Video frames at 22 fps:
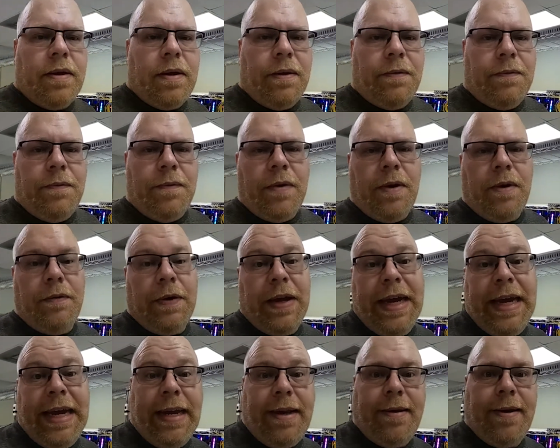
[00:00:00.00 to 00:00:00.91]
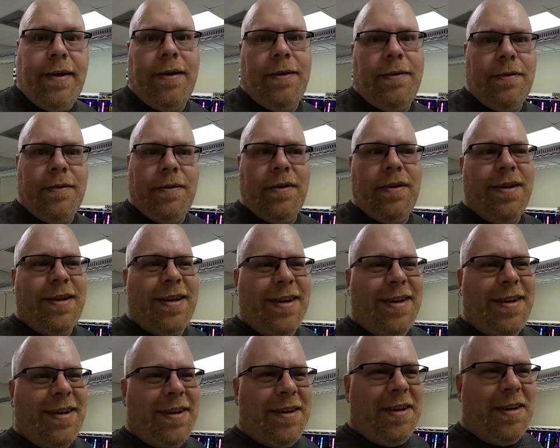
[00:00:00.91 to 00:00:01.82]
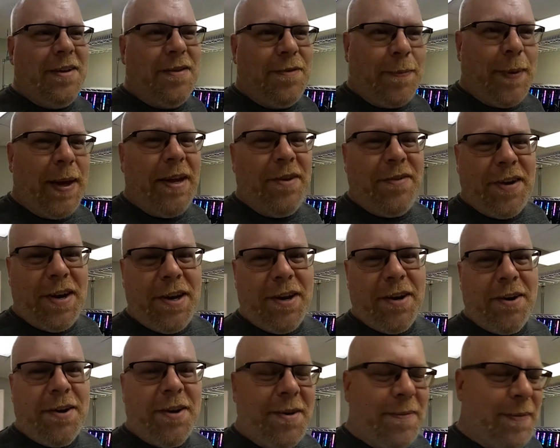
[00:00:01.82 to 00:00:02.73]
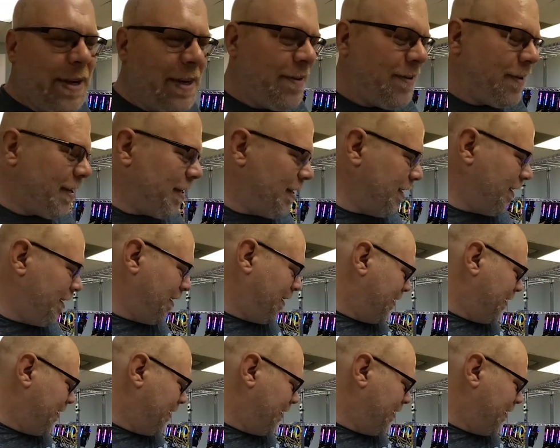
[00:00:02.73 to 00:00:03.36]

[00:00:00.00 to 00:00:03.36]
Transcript: of heat, space heater basically.